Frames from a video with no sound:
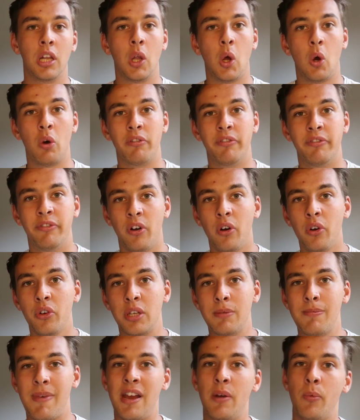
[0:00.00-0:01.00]
a lot of
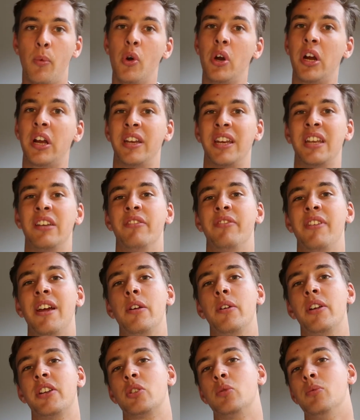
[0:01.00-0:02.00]
volume and working in
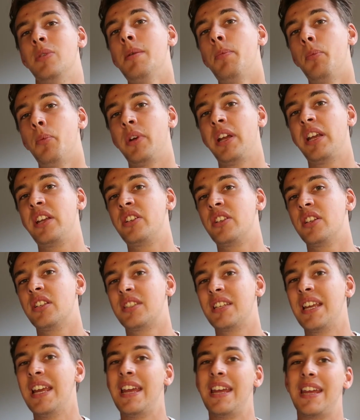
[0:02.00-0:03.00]
various rep
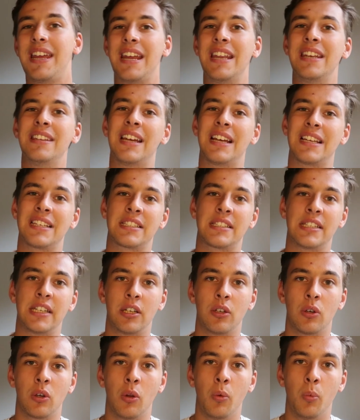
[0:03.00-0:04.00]
ranges in that
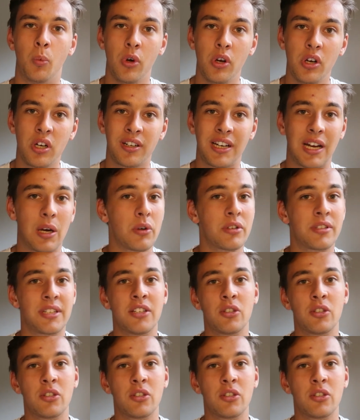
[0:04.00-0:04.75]
single workout,